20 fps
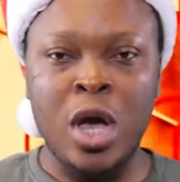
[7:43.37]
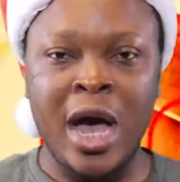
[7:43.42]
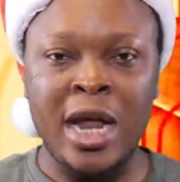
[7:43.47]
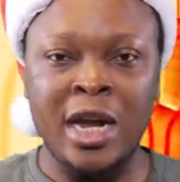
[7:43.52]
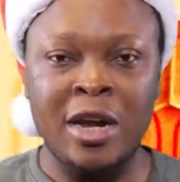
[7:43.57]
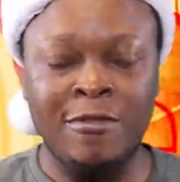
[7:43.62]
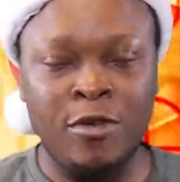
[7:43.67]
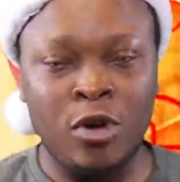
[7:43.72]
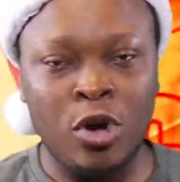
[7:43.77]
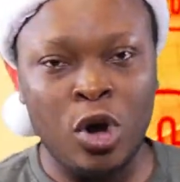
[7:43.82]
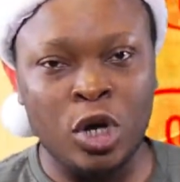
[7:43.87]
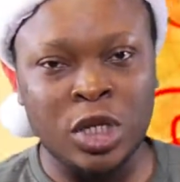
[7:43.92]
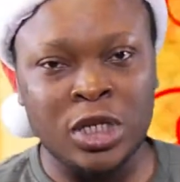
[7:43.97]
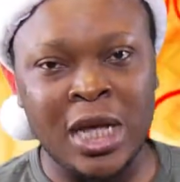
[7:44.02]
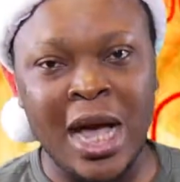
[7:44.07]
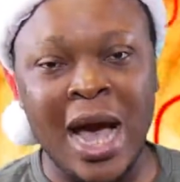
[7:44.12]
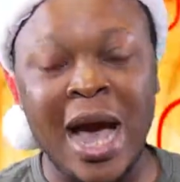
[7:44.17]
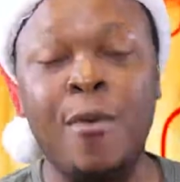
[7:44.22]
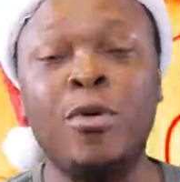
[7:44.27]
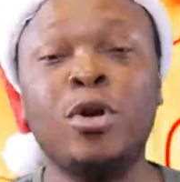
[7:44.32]
And of
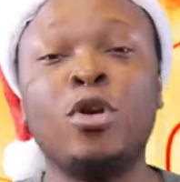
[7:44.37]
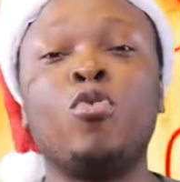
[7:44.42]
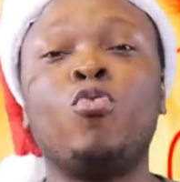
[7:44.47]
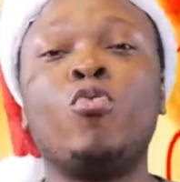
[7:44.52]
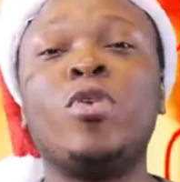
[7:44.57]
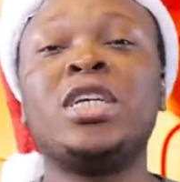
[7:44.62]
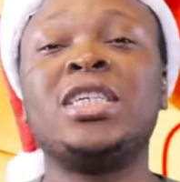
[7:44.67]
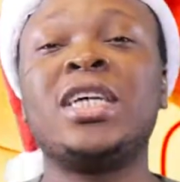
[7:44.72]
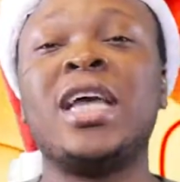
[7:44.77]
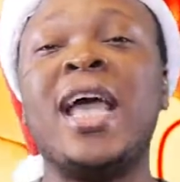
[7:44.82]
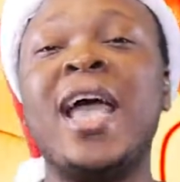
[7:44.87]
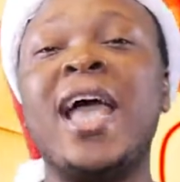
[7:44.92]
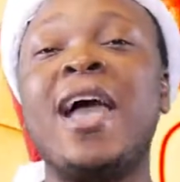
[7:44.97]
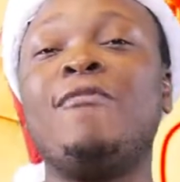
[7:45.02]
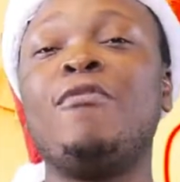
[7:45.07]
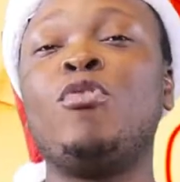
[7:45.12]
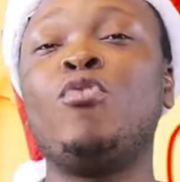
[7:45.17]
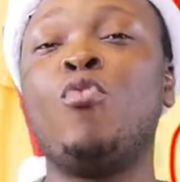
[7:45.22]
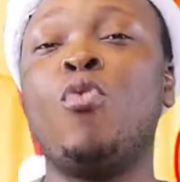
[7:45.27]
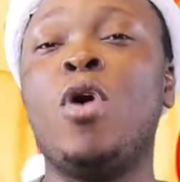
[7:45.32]
course, I want to wish
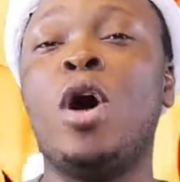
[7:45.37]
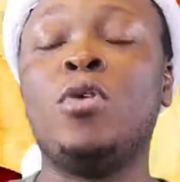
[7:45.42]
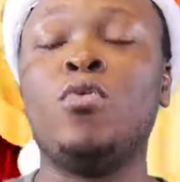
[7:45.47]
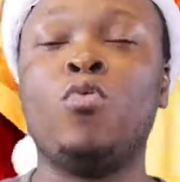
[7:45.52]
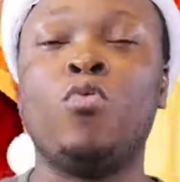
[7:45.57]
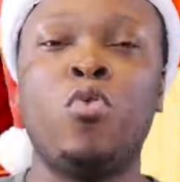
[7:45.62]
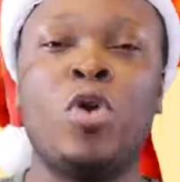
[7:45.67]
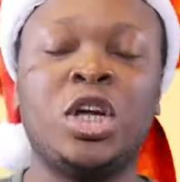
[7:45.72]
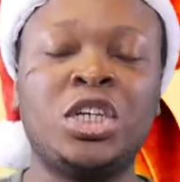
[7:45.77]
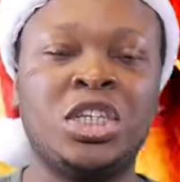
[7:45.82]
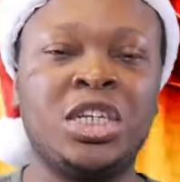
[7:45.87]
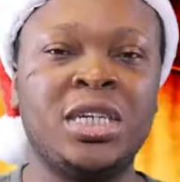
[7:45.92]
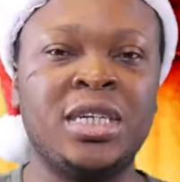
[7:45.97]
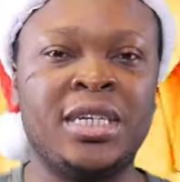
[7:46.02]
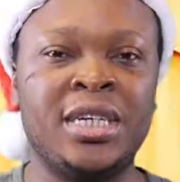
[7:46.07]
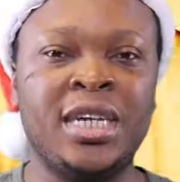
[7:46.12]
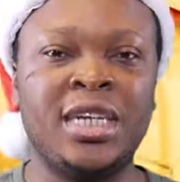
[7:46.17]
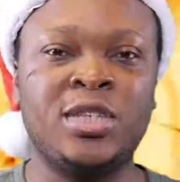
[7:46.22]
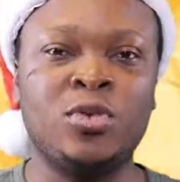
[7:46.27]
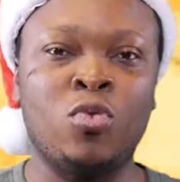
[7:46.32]
everyone
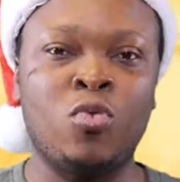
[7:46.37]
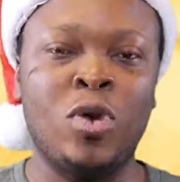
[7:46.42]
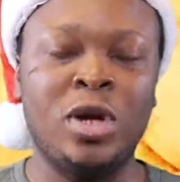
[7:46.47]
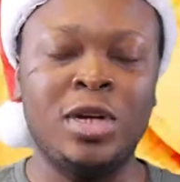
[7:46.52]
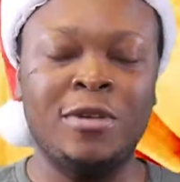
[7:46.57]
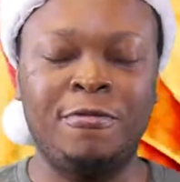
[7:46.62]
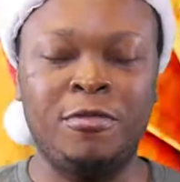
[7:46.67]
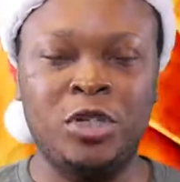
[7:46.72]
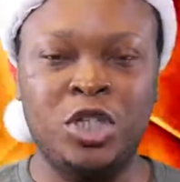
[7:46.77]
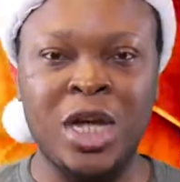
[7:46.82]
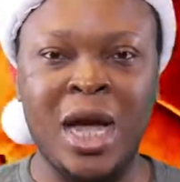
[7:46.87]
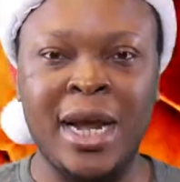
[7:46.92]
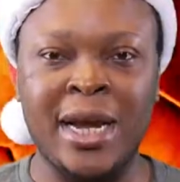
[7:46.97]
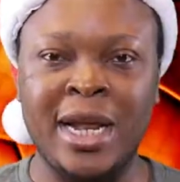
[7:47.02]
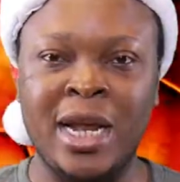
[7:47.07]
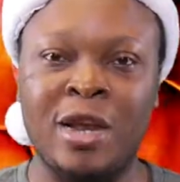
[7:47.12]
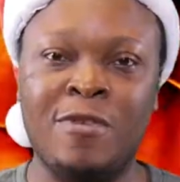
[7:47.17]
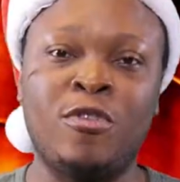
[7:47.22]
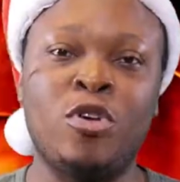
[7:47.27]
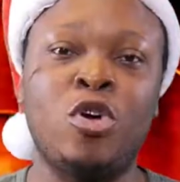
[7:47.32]
watching this wonderful
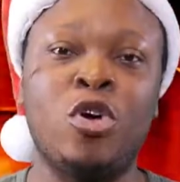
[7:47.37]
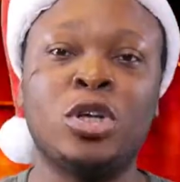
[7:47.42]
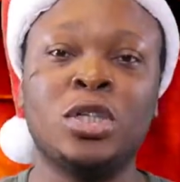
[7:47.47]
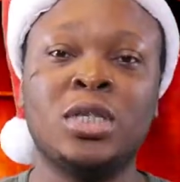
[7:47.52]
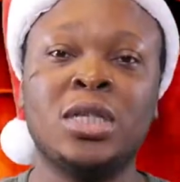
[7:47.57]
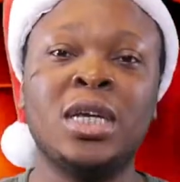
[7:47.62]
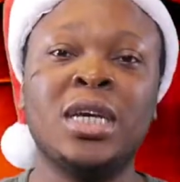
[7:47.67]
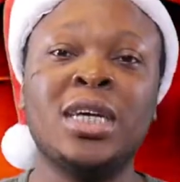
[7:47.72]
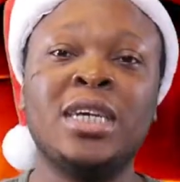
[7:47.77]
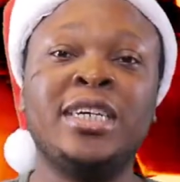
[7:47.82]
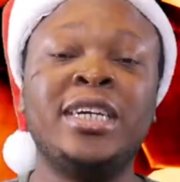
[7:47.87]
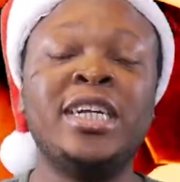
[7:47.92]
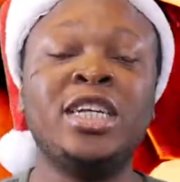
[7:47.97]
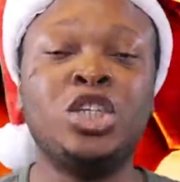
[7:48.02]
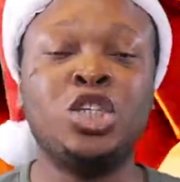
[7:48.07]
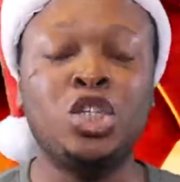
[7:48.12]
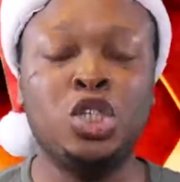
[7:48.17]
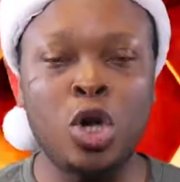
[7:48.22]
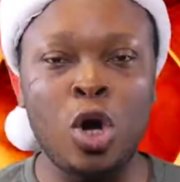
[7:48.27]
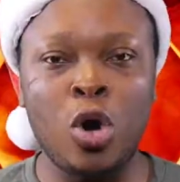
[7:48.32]
channel and of course
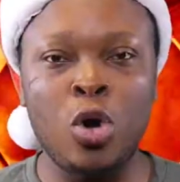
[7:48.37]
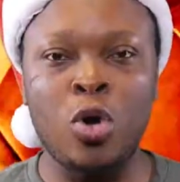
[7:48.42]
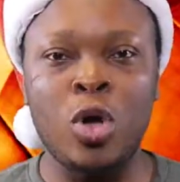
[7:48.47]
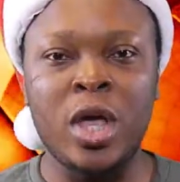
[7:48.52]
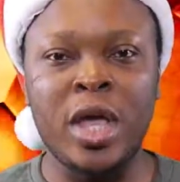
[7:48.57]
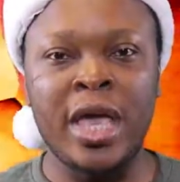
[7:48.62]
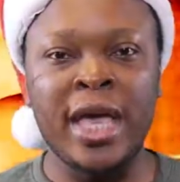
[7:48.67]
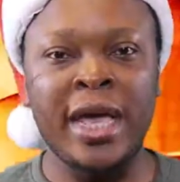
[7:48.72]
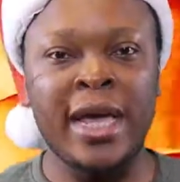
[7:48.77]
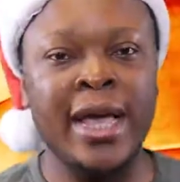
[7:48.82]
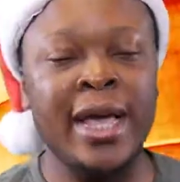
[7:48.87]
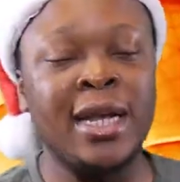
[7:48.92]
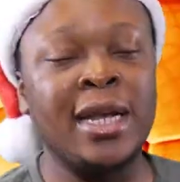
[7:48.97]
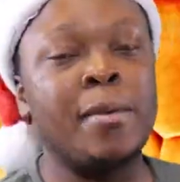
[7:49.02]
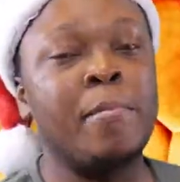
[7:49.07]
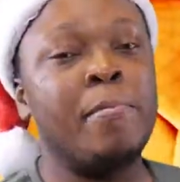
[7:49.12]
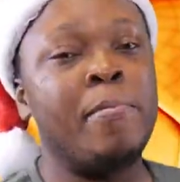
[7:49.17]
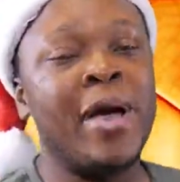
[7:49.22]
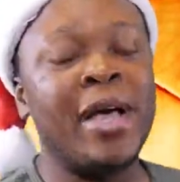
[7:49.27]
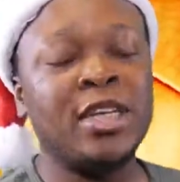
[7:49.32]
this show again
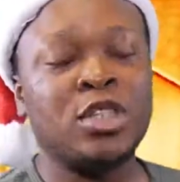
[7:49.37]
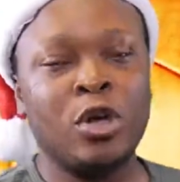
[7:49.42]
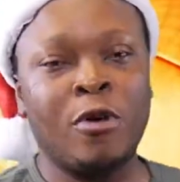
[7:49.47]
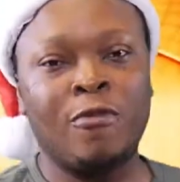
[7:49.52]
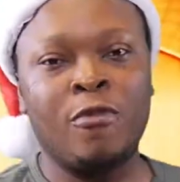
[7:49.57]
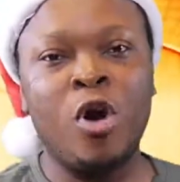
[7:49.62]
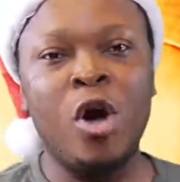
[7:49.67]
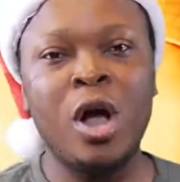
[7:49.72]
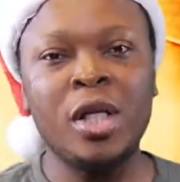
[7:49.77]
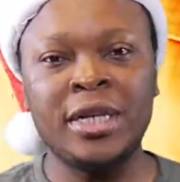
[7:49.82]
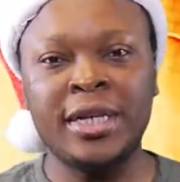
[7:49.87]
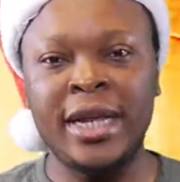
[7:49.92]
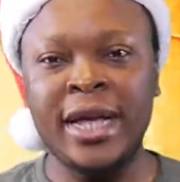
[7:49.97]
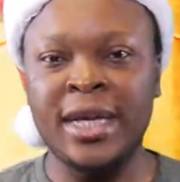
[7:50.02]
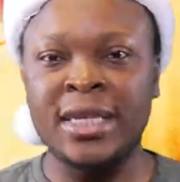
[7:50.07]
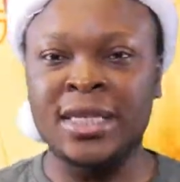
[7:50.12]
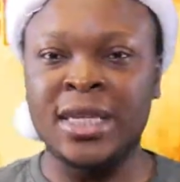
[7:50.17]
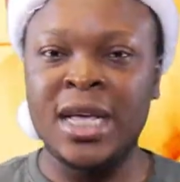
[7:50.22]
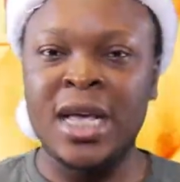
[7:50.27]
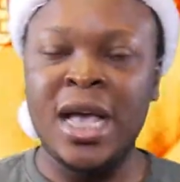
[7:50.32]
the best of
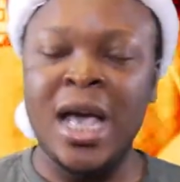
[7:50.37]
holidays.